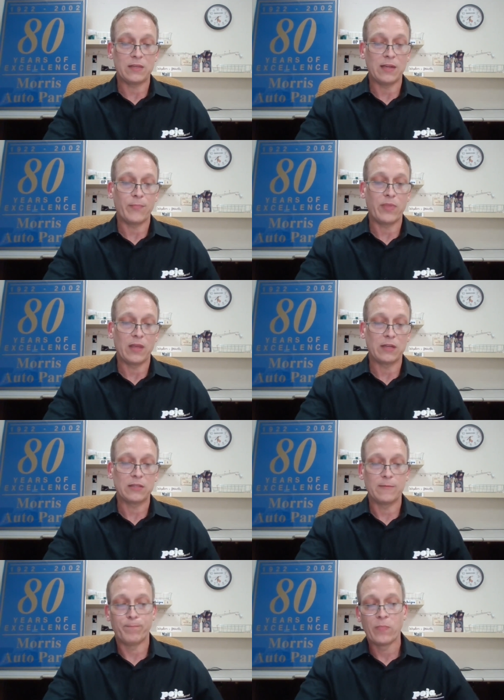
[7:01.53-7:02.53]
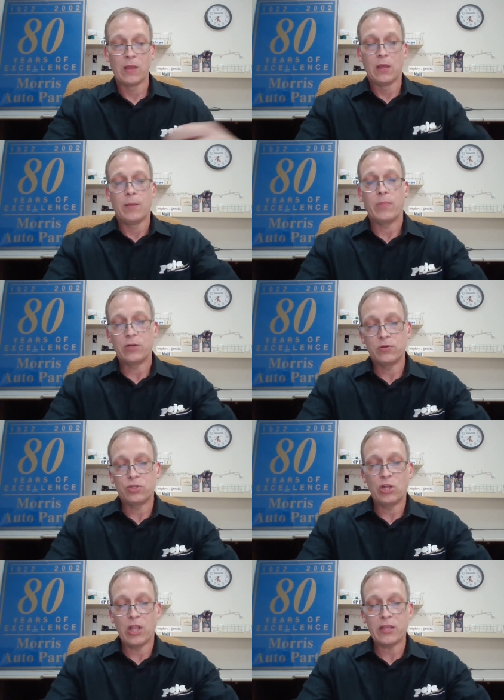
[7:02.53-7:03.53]
of the same things. But
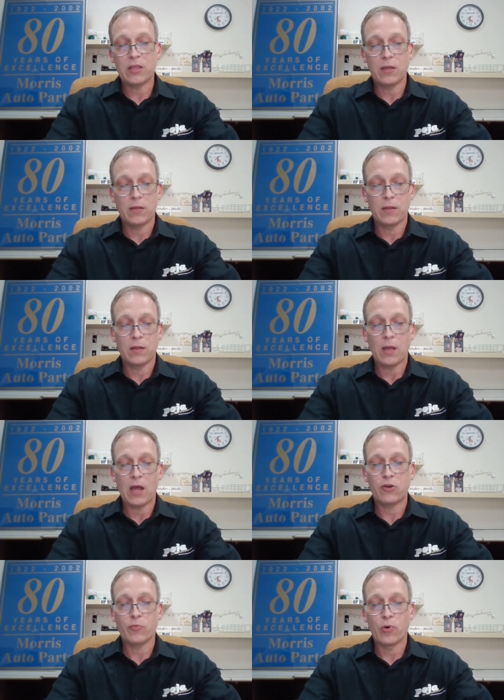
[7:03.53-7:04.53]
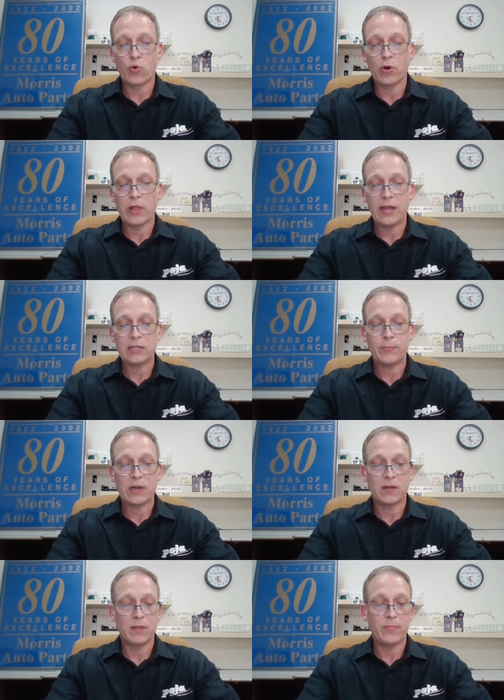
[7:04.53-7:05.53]
she liked the entrepreneurial
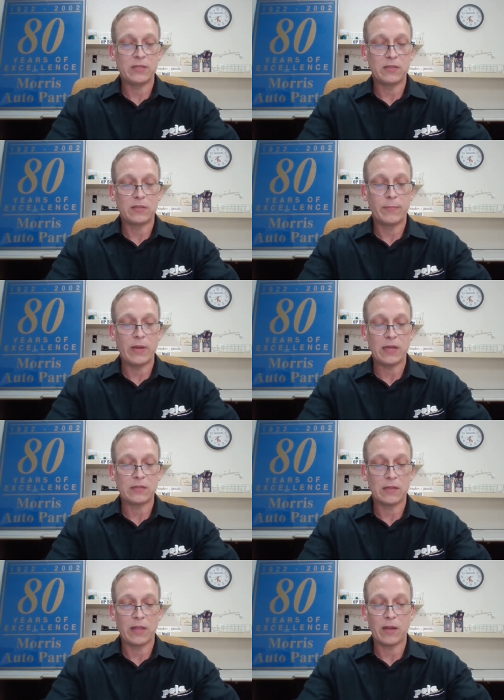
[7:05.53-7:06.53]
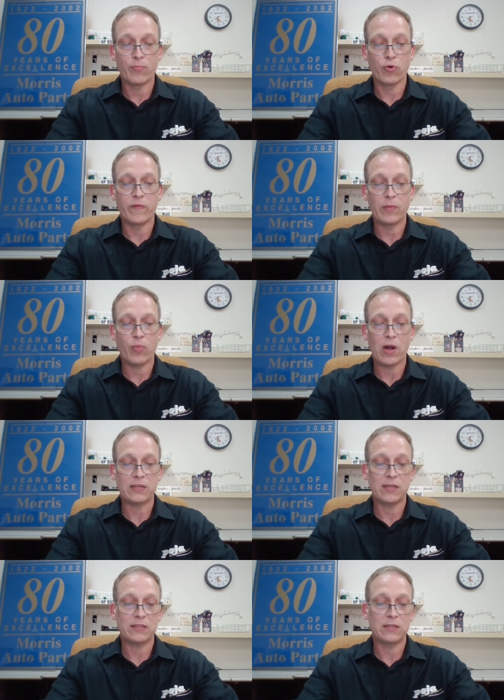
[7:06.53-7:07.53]
aspect of the business the best, like improving
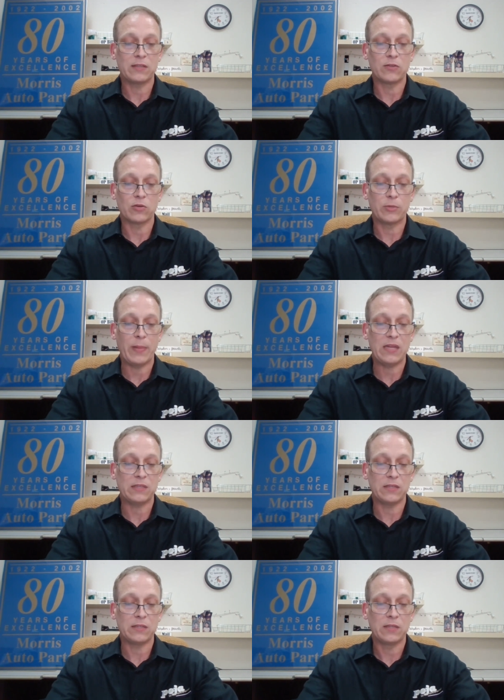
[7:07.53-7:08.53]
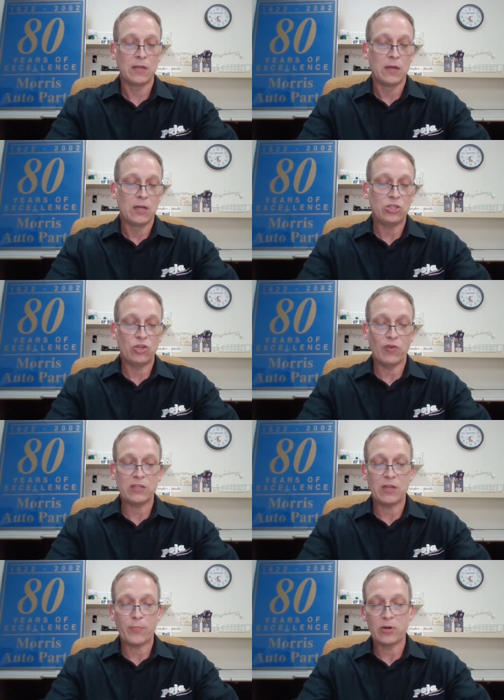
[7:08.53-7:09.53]
processes or spaces. She
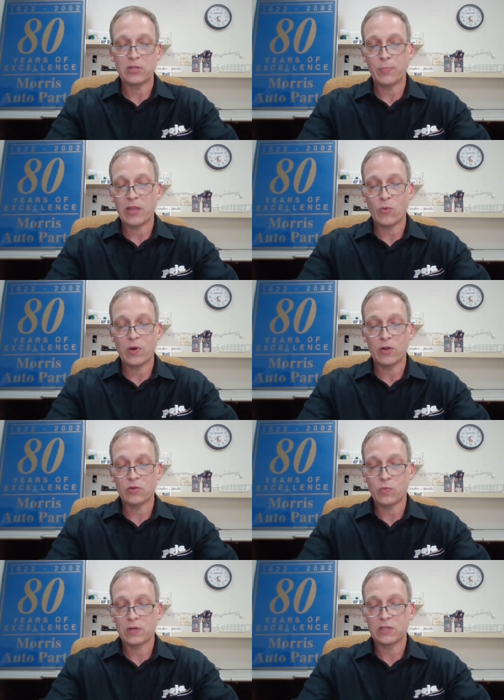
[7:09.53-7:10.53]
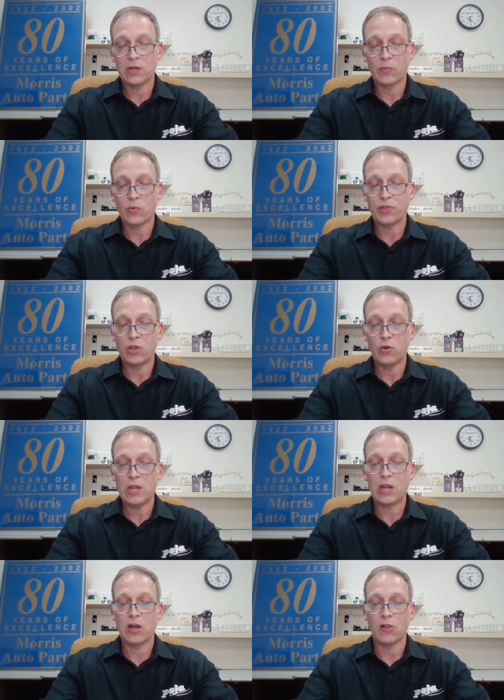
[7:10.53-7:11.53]
dressed up our display windows one summer with a
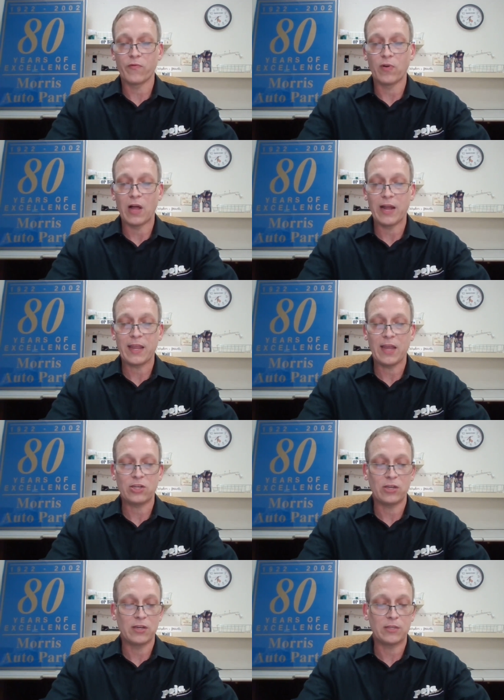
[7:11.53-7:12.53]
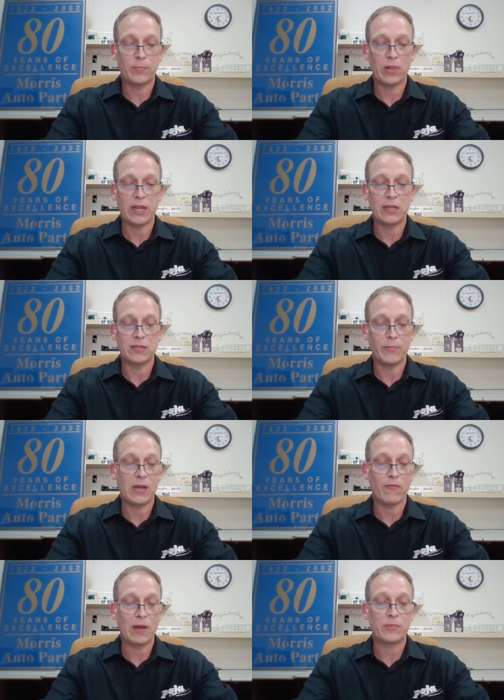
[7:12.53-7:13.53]
unique, colorful, eye-catching displays that
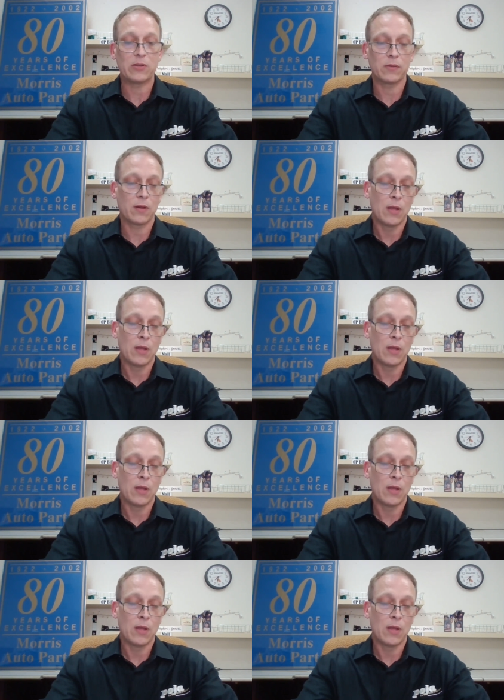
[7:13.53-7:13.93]
many reps